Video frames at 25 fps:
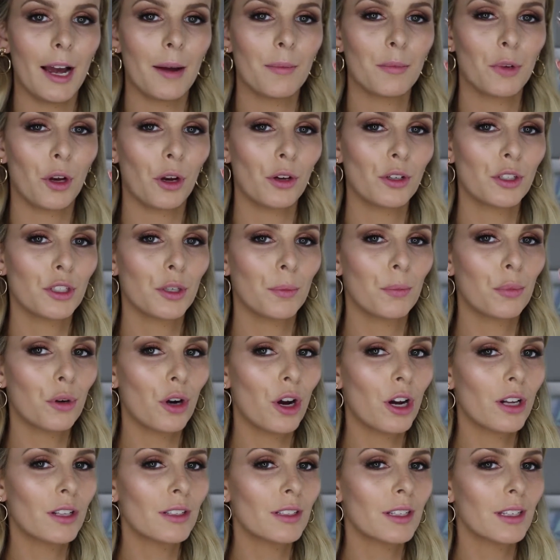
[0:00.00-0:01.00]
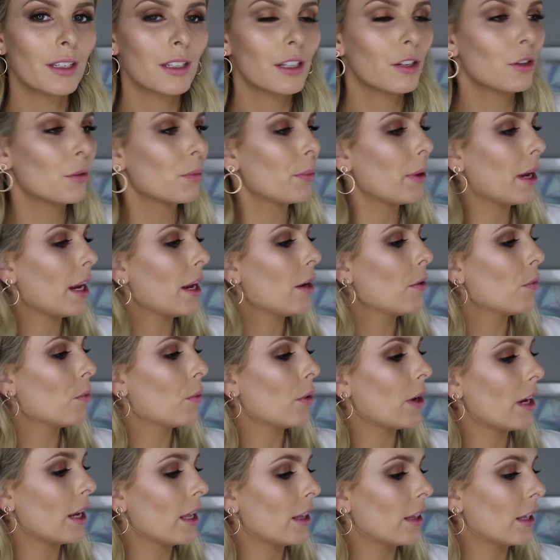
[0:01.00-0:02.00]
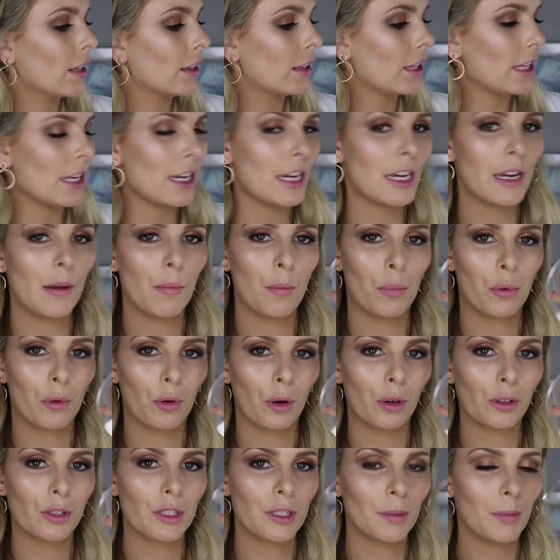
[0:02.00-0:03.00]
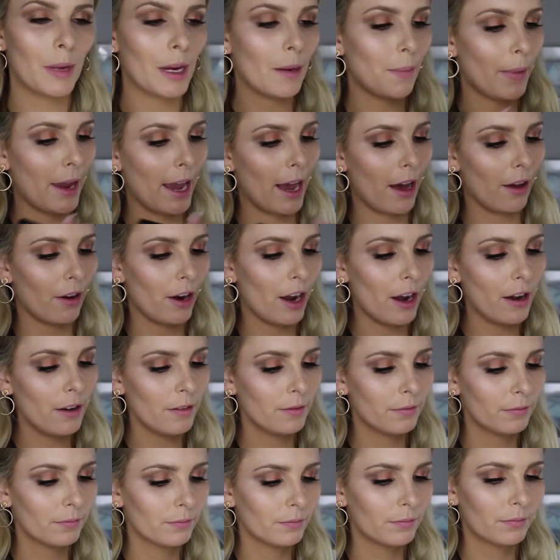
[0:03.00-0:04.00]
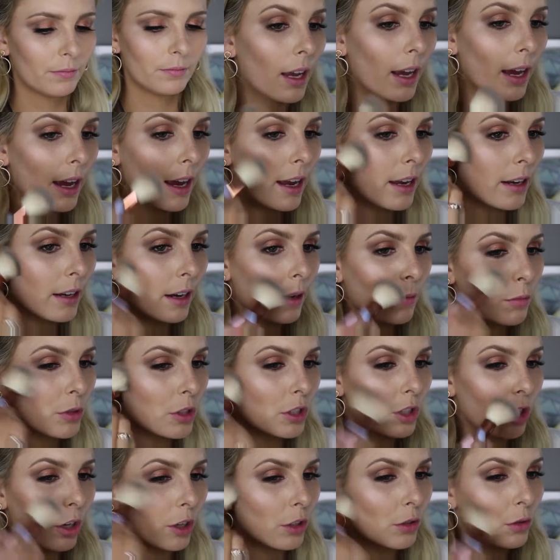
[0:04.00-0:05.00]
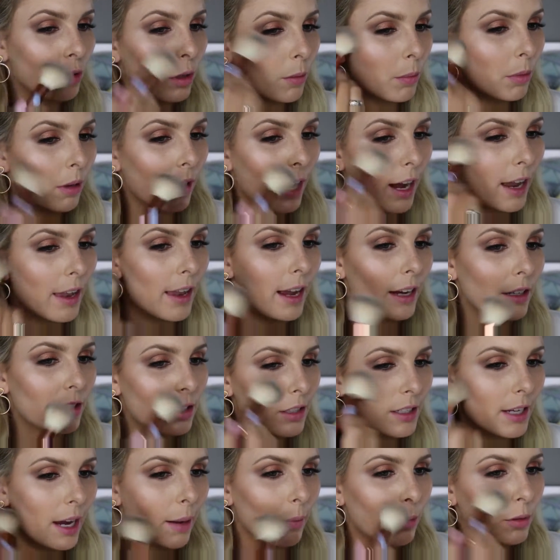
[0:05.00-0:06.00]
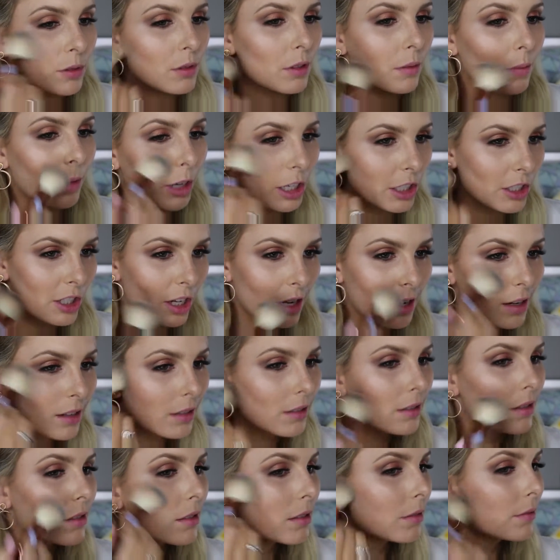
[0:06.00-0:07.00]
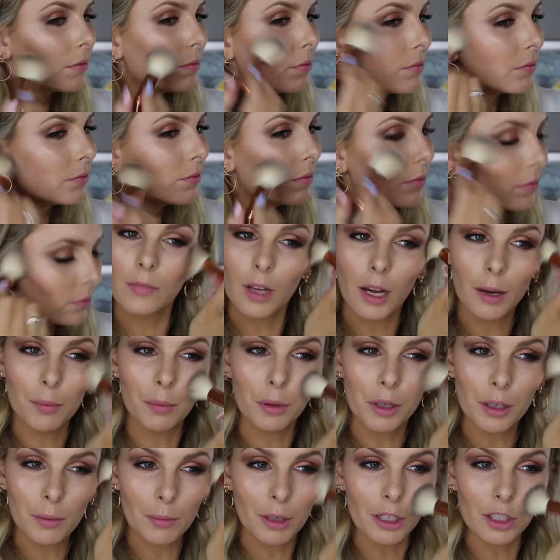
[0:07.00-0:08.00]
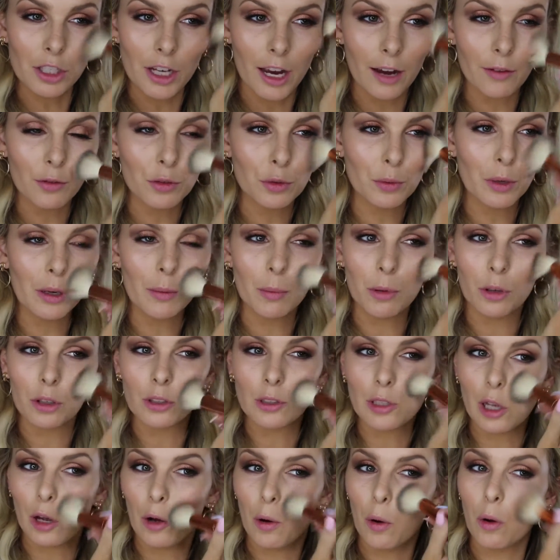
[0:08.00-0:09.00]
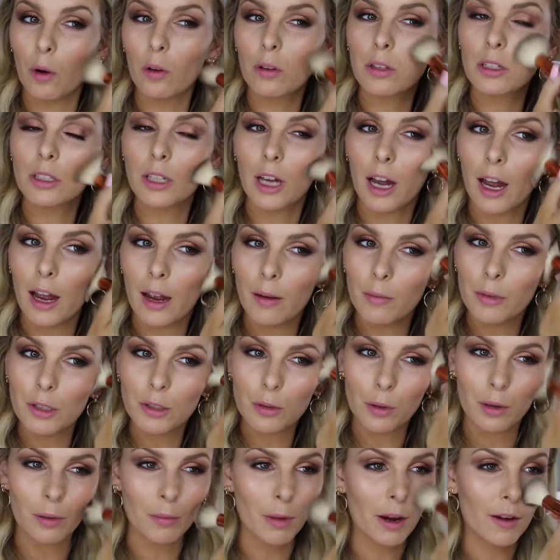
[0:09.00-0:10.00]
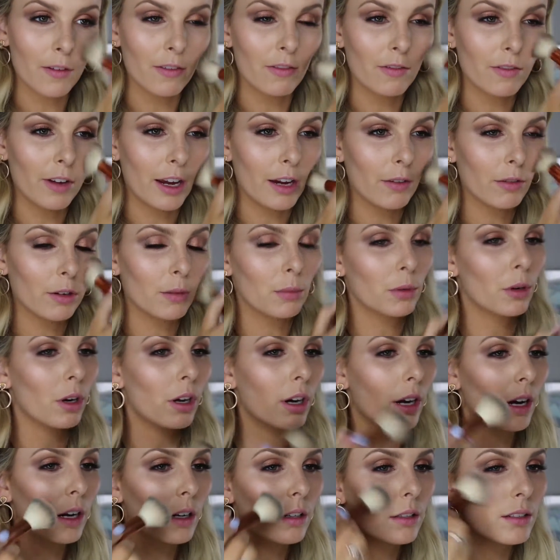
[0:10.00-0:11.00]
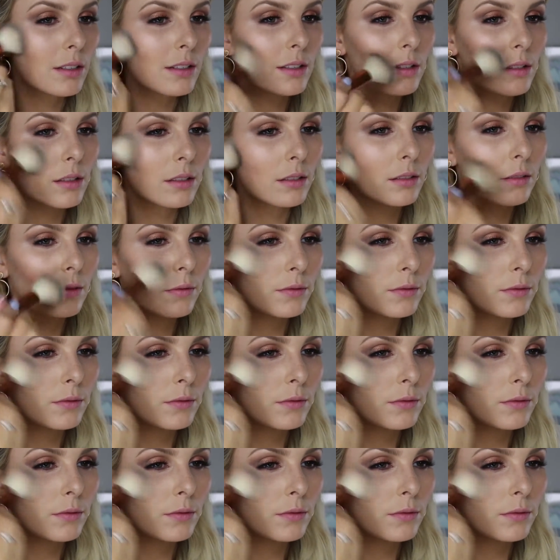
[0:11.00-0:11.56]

Now I'm going to bronze a little bit with the Bronze Me powder, and I'm just going to apply that to the apples of my cheeks. I pretty much have to wear bronzer all the time. It's one of my favorite products.